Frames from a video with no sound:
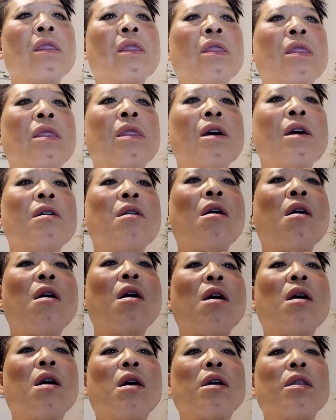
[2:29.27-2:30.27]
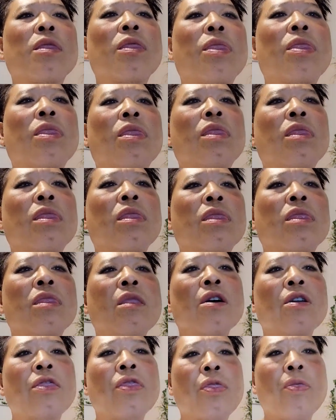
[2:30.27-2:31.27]
are
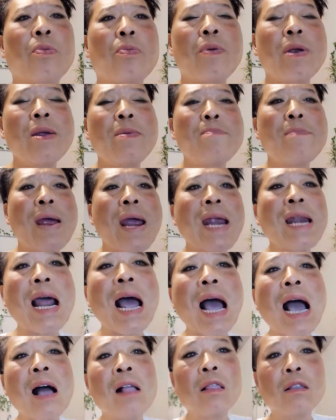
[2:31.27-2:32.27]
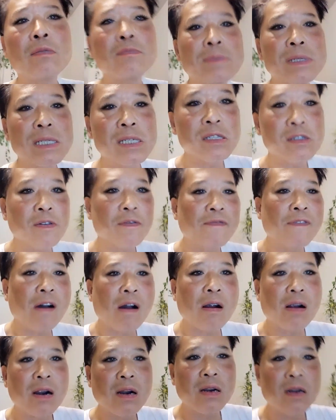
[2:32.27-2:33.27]
the 3 main elements of
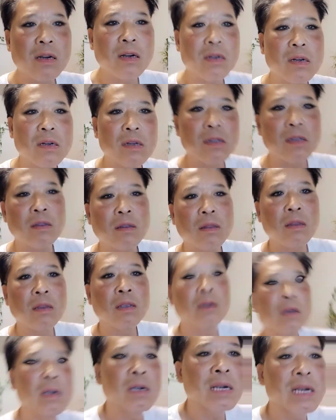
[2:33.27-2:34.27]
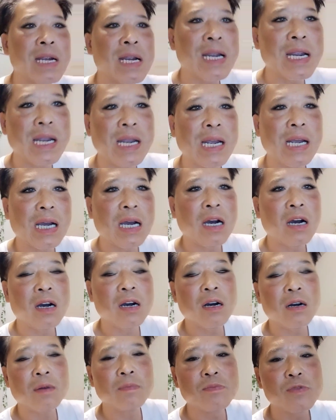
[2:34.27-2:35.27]
art.
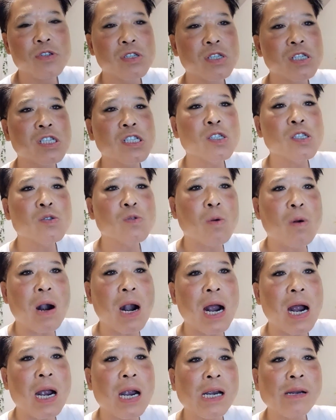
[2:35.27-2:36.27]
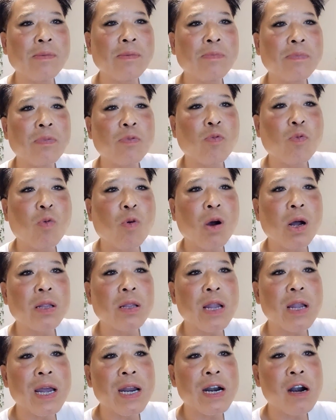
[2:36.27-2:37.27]
You describe
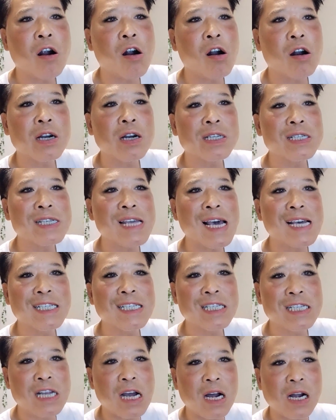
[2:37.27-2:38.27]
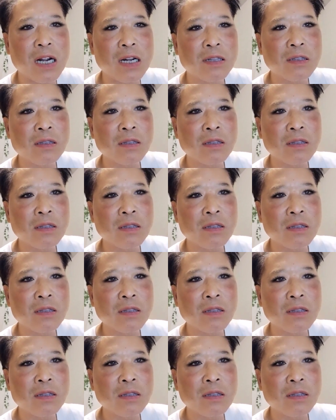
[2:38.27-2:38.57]
what an artist has done,